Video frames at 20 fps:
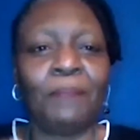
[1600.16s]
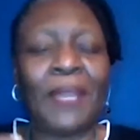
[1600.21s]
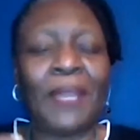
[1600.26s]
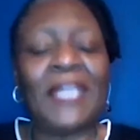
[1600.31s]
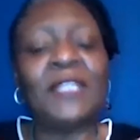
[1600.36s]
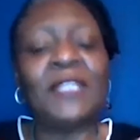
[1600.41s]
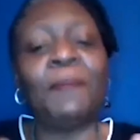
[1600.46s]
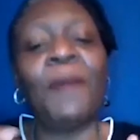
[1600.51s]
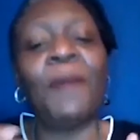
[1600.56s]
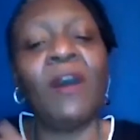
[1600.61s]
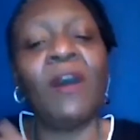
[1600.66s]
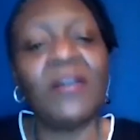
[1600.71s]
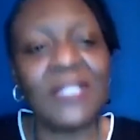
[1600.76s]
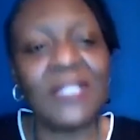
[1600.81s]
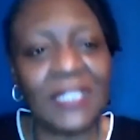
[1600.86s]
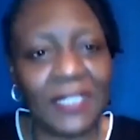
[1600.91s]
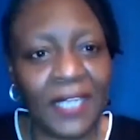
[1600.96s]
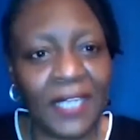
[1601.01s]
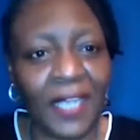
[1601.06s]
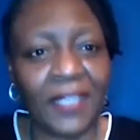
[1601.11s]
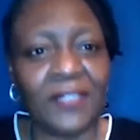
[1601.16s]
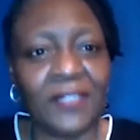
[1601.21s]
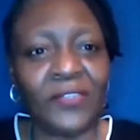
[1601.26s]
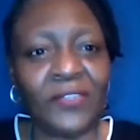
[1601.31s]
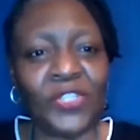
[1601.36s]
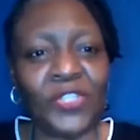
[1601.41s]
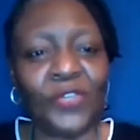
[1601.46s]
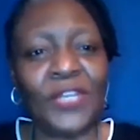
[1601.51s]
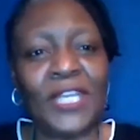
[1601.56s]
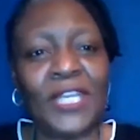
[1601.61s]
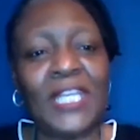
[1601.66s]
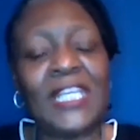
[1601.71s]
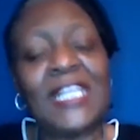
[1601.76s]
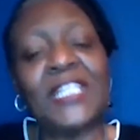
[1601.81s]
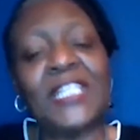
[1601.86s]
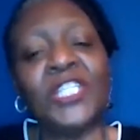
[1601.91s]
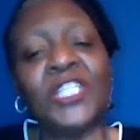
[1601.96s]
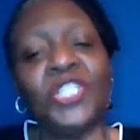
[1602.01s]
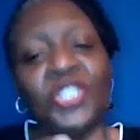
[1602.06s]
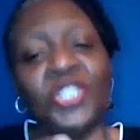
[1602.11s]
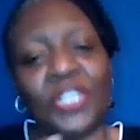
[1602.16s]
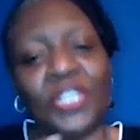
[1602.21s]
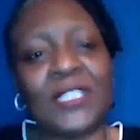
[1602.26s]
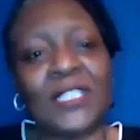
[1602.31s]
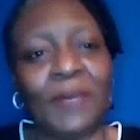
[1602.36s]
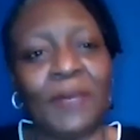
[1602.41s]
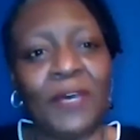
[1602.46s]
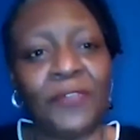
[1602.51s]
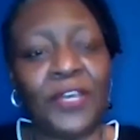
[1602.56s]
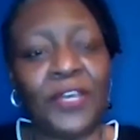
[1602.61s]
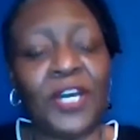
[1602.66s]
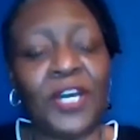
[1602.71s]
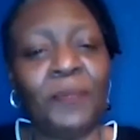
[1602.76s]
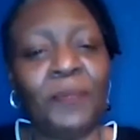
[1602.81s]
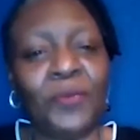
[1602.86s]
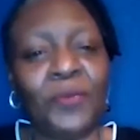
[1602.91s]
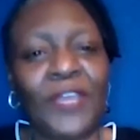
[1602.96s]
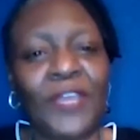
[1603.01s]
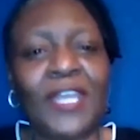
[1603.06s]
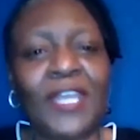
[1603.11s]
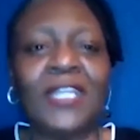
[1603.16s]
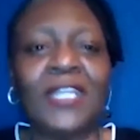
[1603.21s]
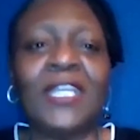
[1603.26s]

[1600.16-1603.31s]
played a part in it, so that it isn't just about the couple.